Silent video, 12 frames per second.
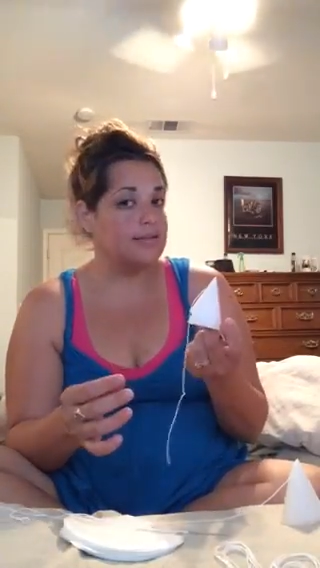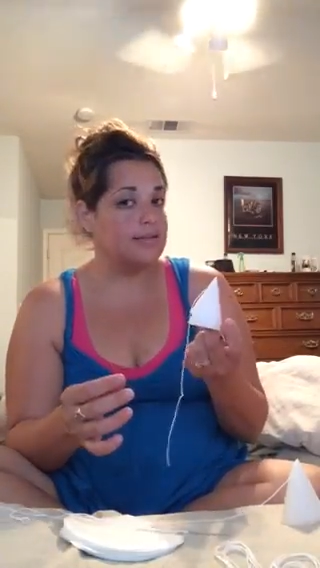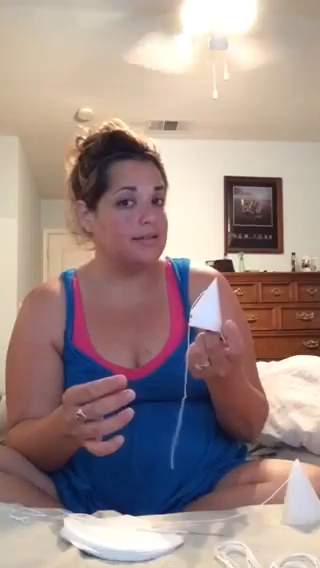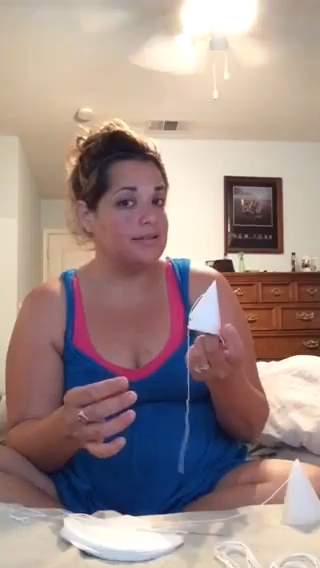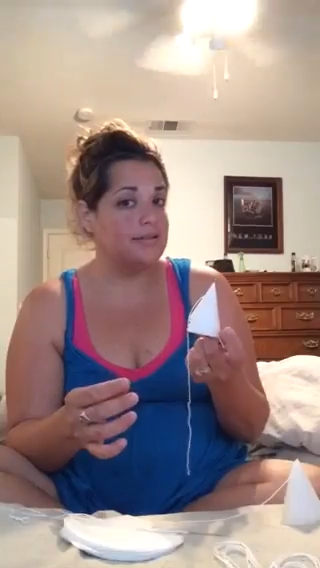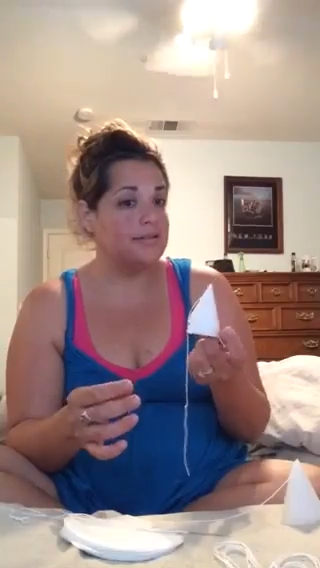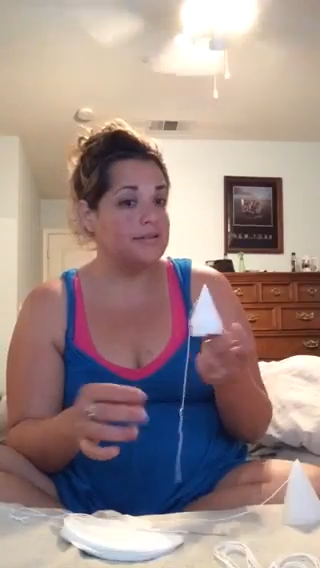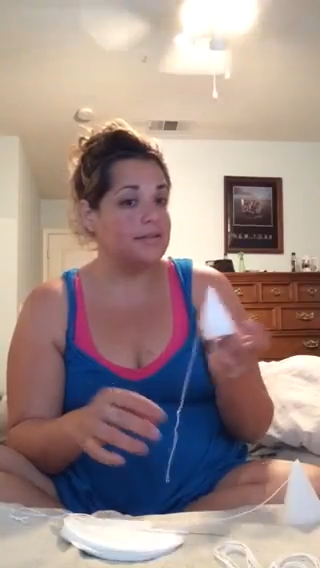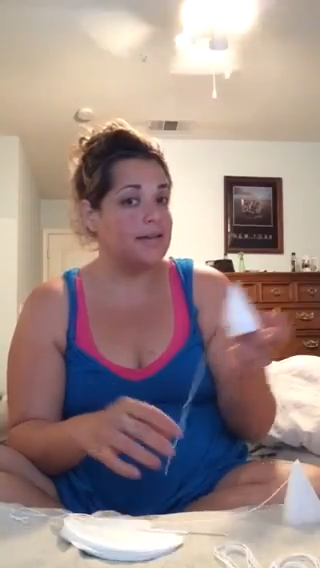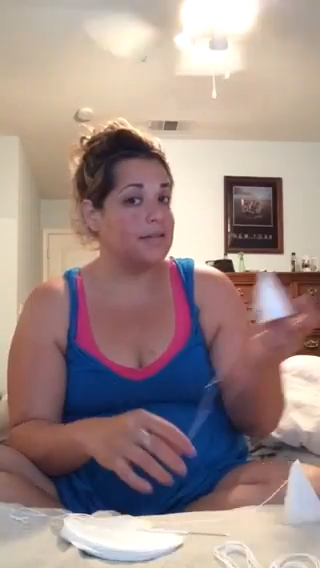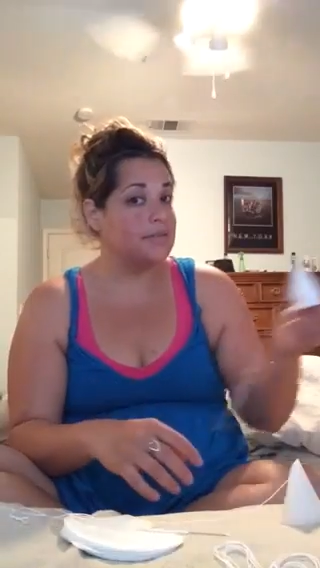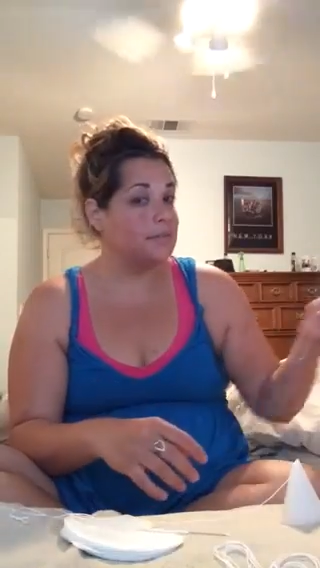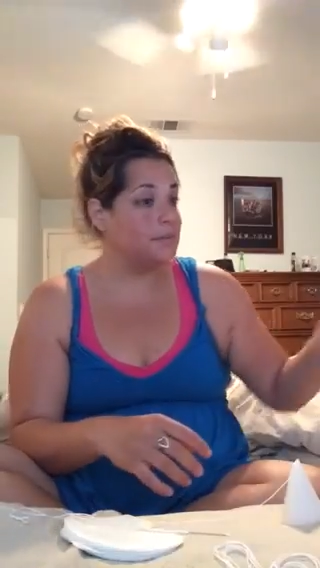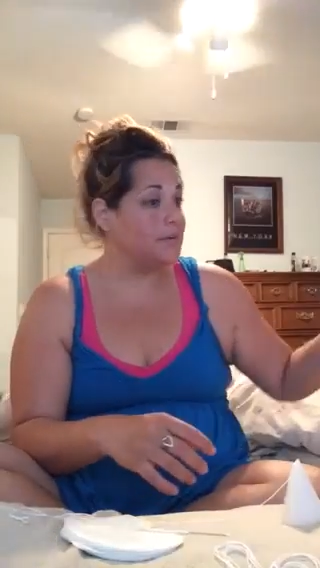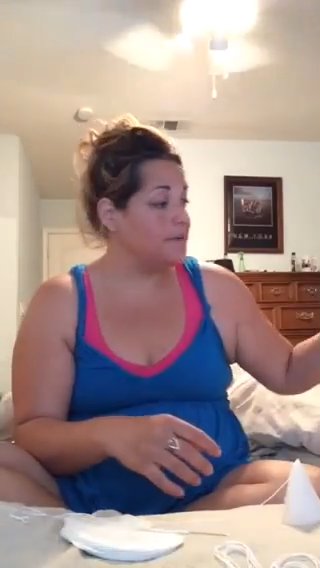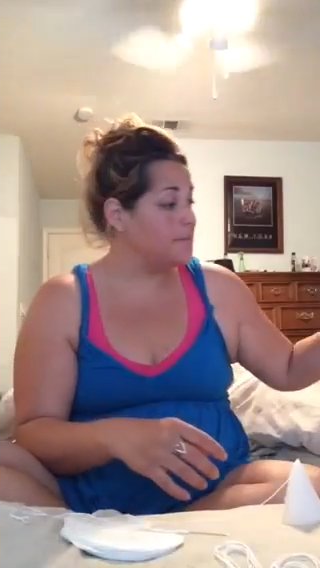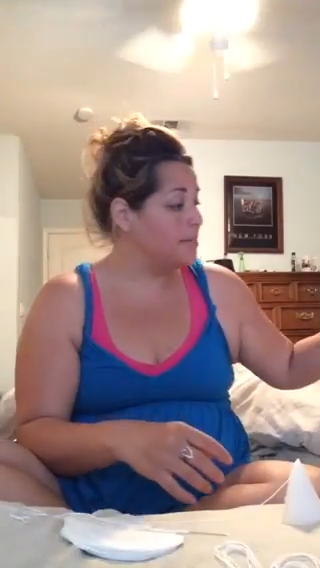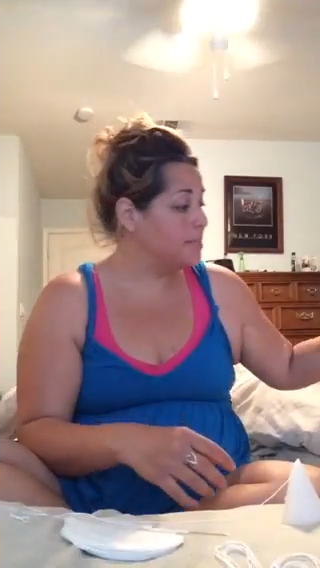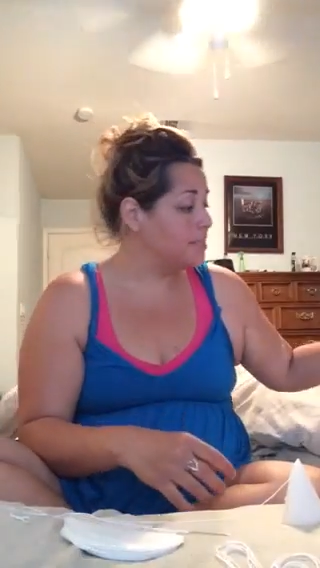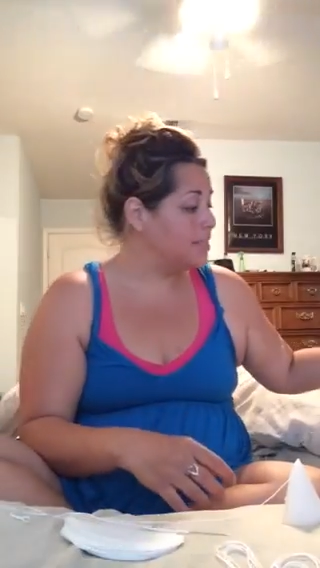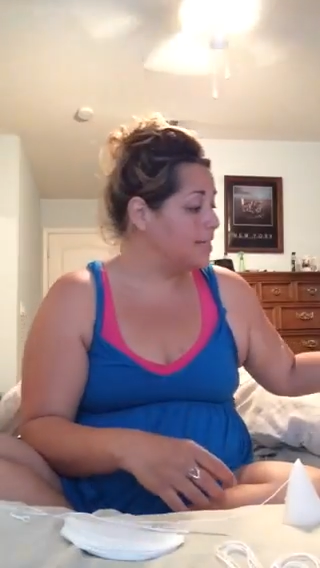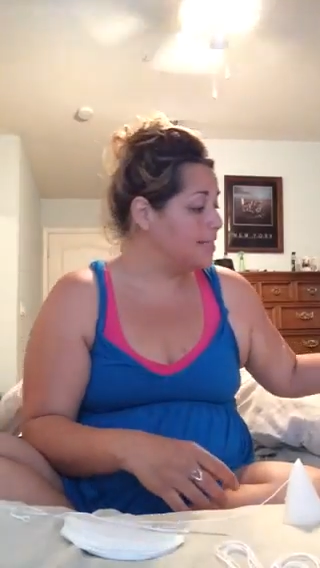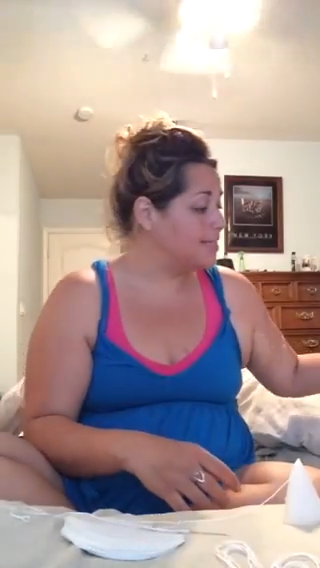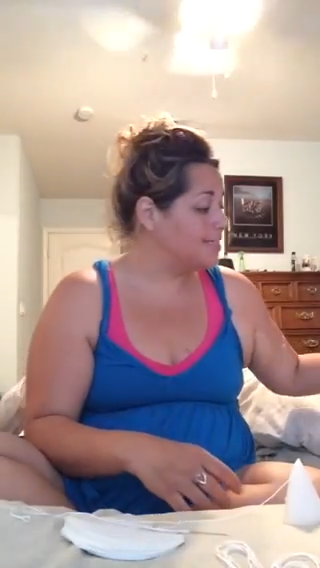So that's pretty much it.